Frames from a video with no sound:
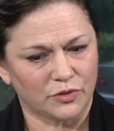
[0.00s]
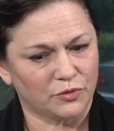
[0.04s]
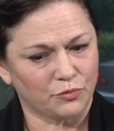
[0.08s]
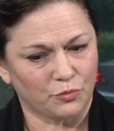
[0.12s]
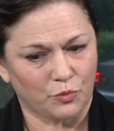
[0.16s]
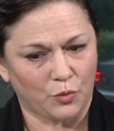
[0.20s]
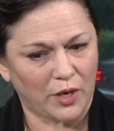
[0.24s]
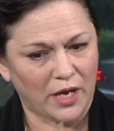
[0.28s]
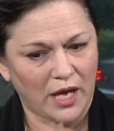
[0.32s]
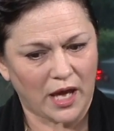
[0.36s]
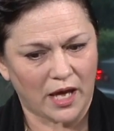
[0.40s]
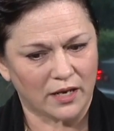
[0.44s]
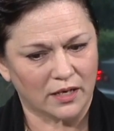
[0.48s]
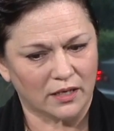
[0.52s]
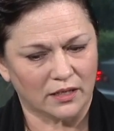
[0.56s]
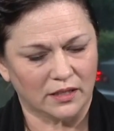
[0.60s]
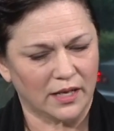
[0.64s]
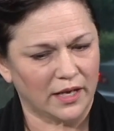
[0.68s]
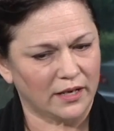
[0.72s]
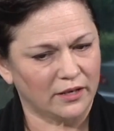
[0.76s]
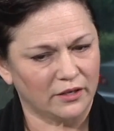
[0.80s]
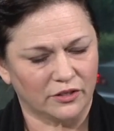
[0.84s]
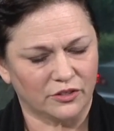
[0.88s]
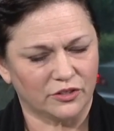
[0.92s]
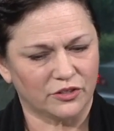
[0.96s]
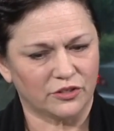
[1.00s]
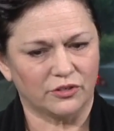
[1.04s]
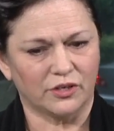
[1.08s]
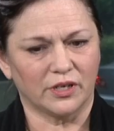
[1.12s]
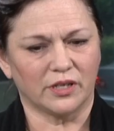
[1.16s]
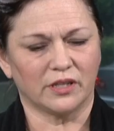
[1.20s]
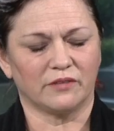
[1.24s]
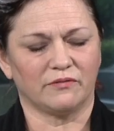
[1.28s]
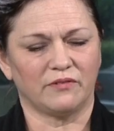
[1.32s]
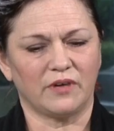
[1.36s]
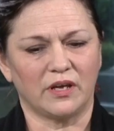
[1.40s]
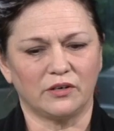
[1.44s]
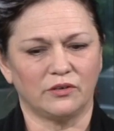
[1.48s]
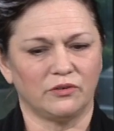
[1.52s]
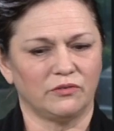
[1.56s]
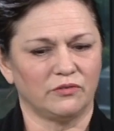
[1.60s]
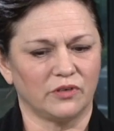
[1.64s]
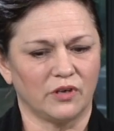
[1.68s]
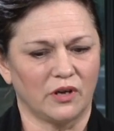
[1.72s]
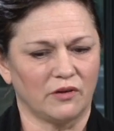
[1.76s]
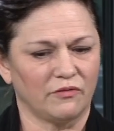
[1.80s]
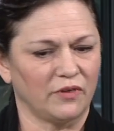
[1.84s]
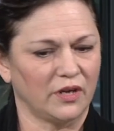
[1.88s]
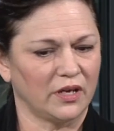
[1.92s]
we had a letter during the Vancouver Not